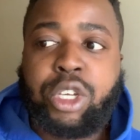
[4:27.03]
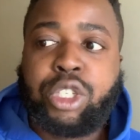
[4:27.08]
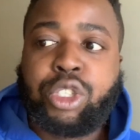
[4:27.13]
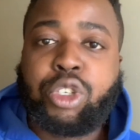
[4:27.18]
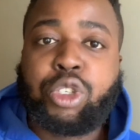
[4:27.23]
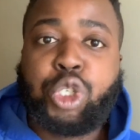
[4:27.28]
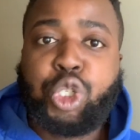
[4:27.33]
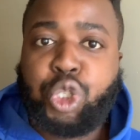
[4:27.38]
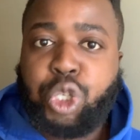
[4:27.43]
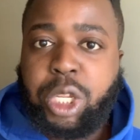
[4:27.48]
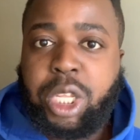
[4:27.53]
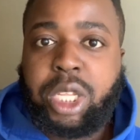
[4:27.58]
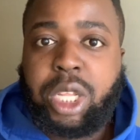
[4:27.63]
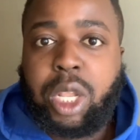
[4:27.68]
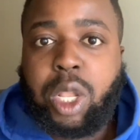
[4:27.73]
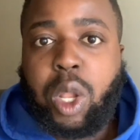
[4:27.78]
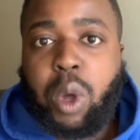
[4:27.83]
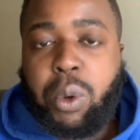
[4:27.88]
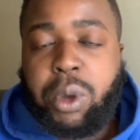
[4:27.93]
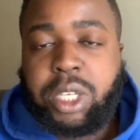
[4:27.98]
So usually the
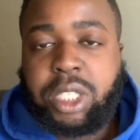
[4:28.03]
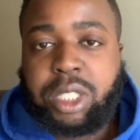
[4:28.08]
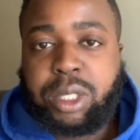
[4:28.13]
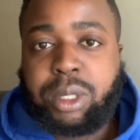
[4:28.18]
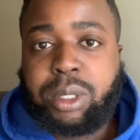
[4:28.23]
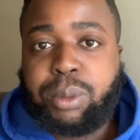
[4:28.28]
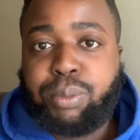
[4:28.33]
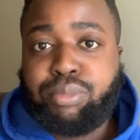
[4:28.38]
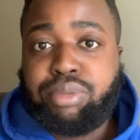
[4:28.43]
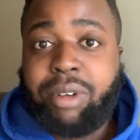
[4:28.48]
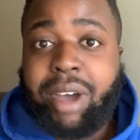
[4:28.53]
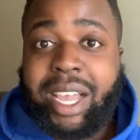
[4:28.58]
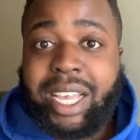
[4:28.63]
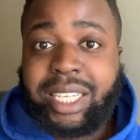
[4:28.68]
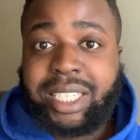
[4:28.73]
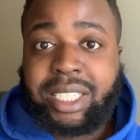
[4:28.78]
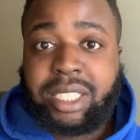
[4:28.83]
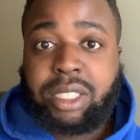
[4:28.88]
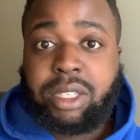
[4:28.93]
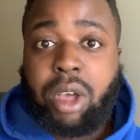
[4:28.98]
lowest
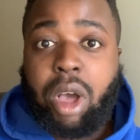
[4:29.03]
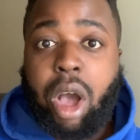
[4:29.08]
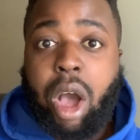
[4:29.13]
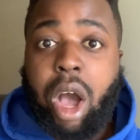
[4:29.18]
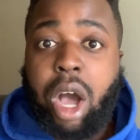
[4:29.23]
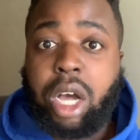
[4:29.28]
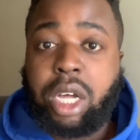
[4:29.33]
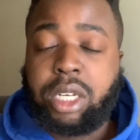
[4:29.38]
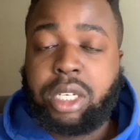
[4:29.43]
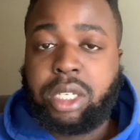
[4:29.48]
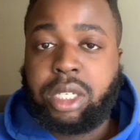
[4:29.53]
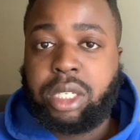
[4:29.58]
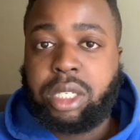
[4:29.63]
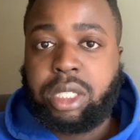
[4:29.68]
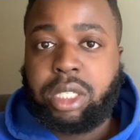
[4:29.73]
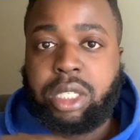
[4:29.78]
price on